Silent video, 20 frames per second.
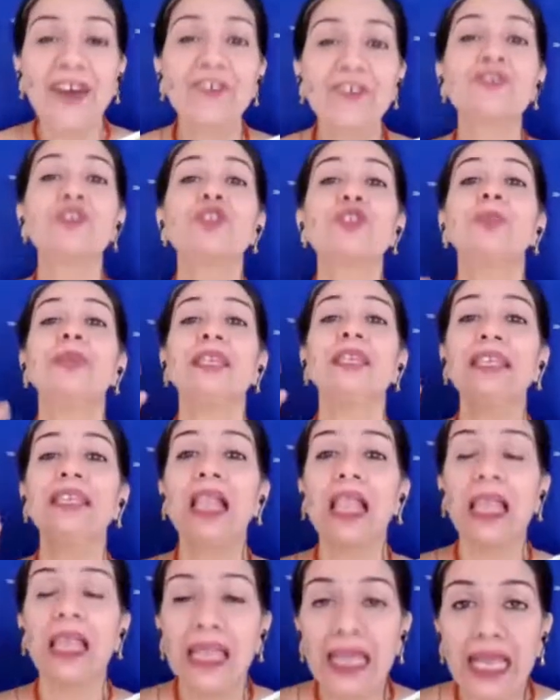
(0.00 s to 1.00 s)
have to
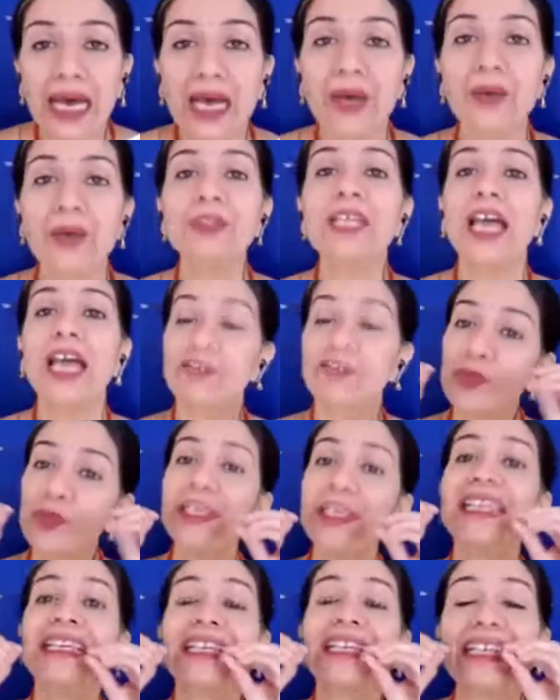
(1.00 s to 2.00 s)
be loud, have to
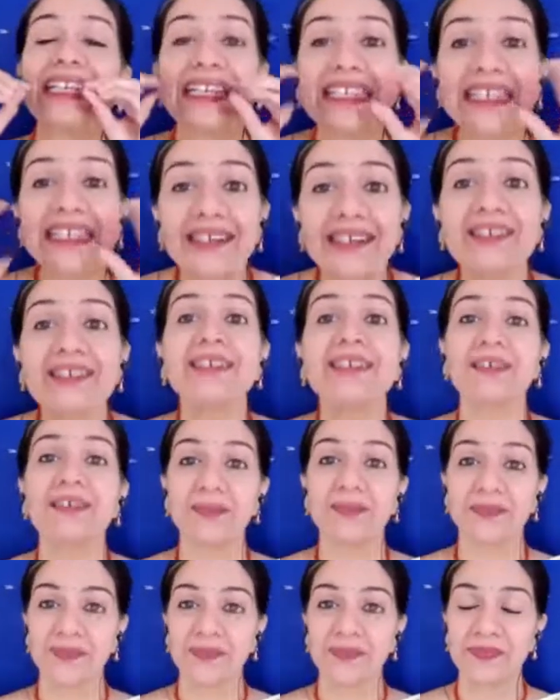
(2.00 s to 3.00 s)
be clear,
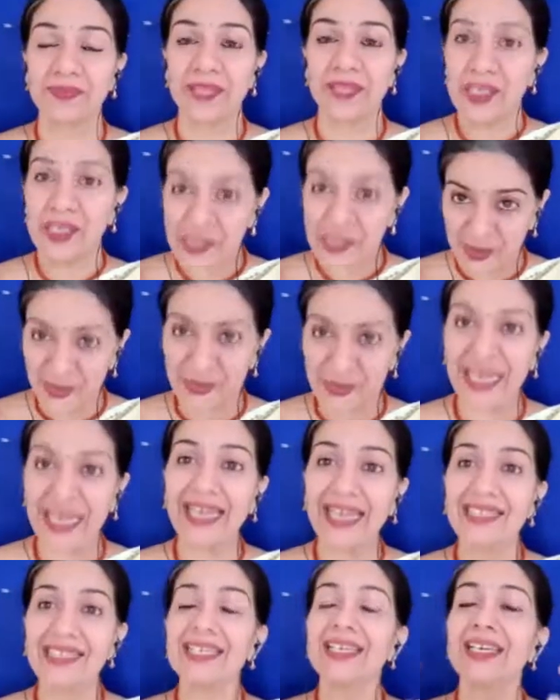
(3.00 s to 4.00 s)
so
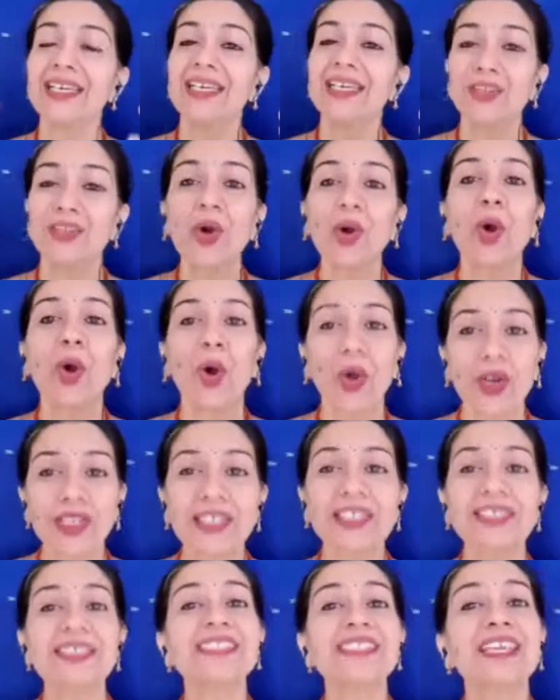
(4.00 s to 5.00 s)
that your
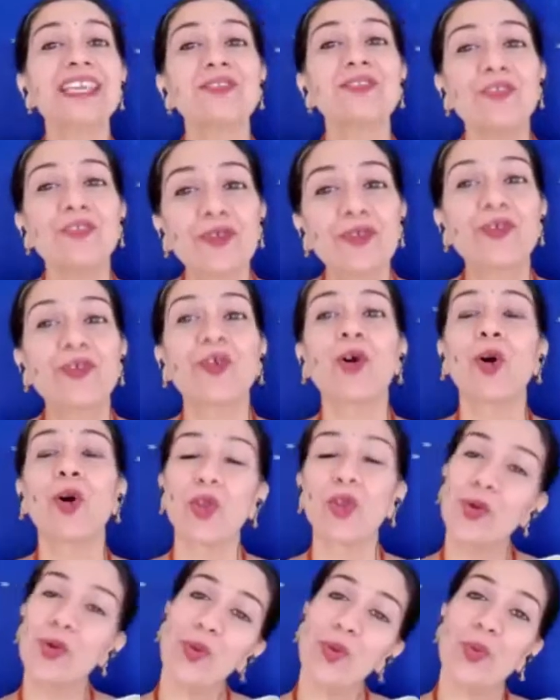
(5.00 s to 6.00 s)
audience can
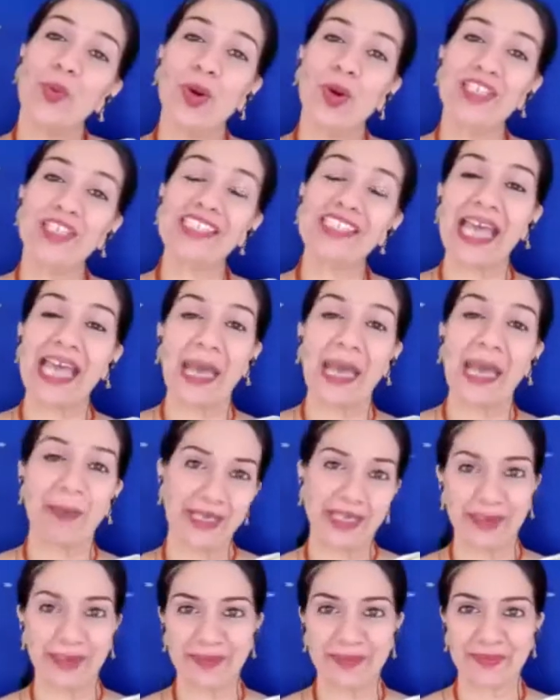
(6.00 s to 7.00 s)
follow what's
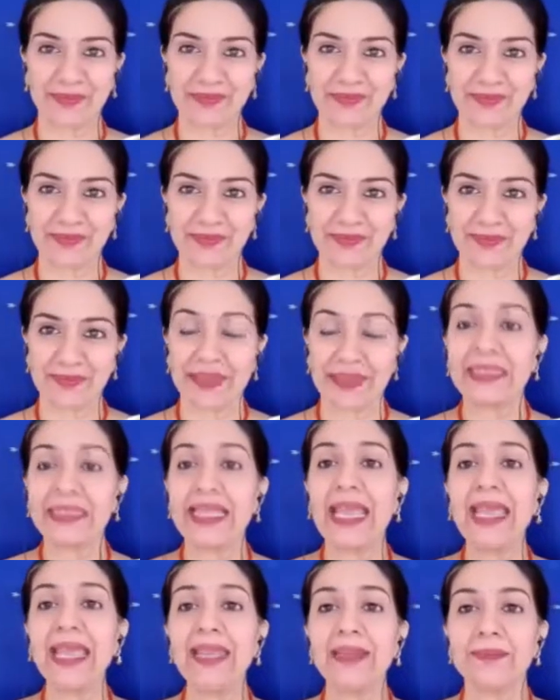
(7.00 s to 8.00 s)
happening.
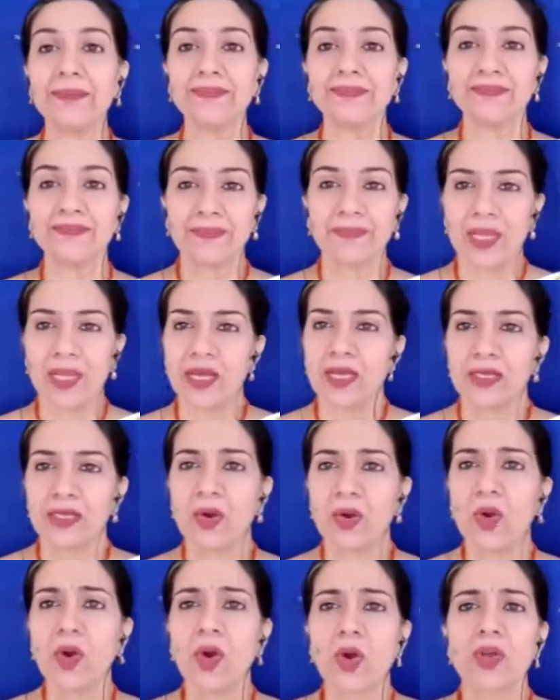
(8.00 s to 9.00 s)
Then,
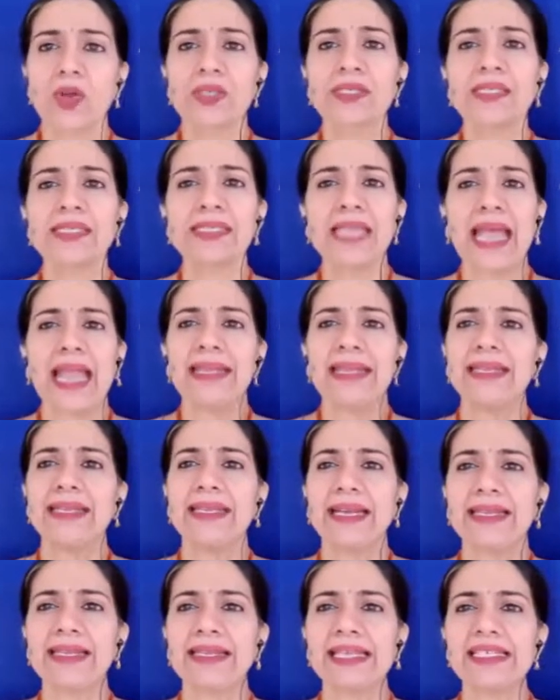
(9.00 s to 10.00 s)
don't stand
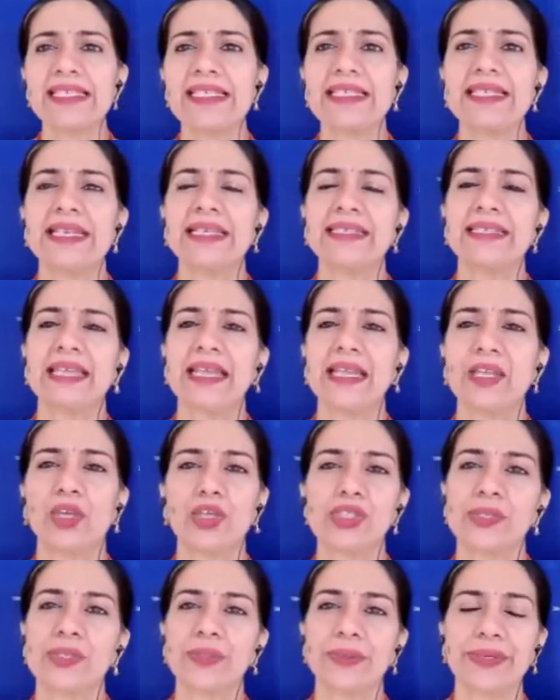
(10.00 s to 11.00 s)
in attention and tell
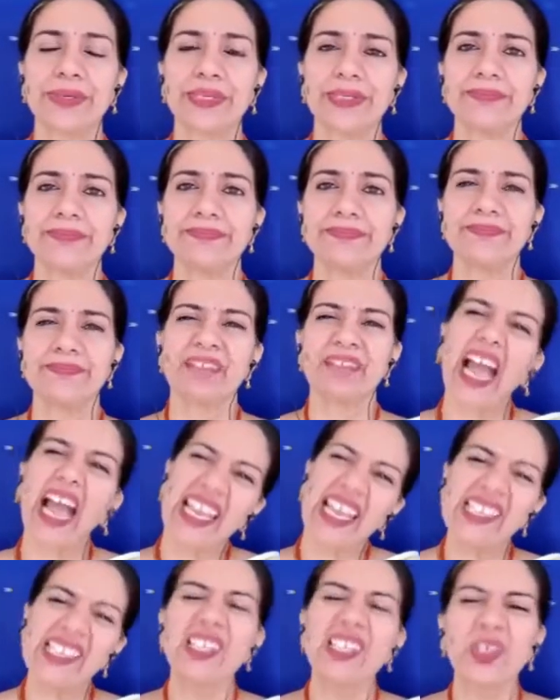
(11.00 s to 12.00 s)
your story.
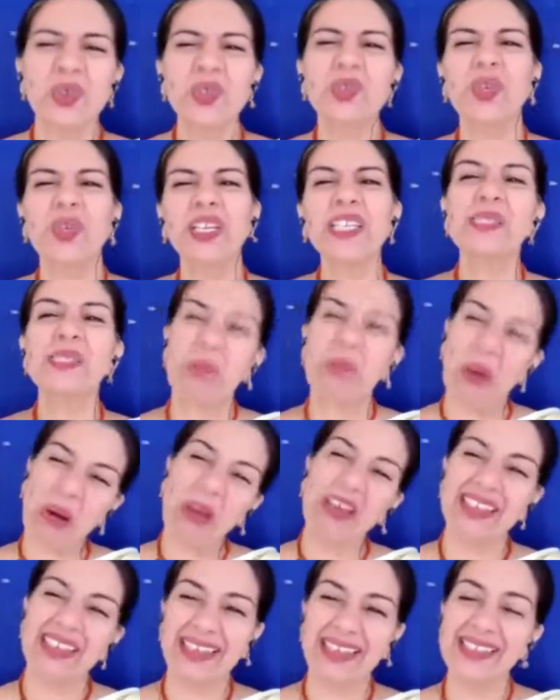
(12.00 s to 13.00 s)
I see usually
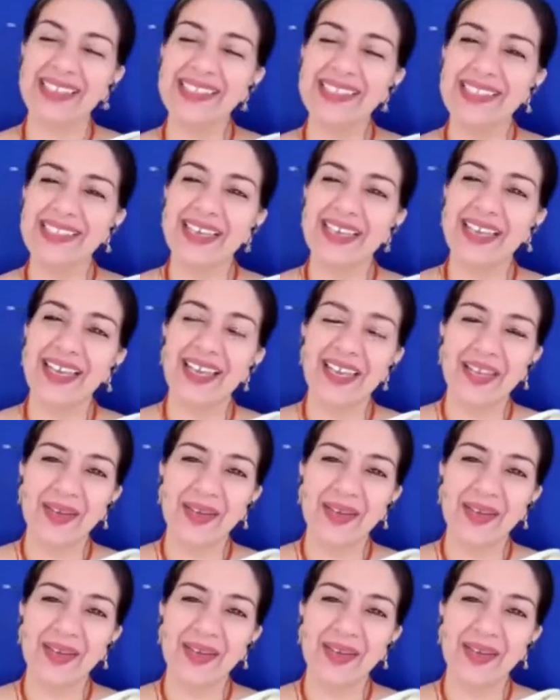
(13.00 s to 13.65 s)
small kids,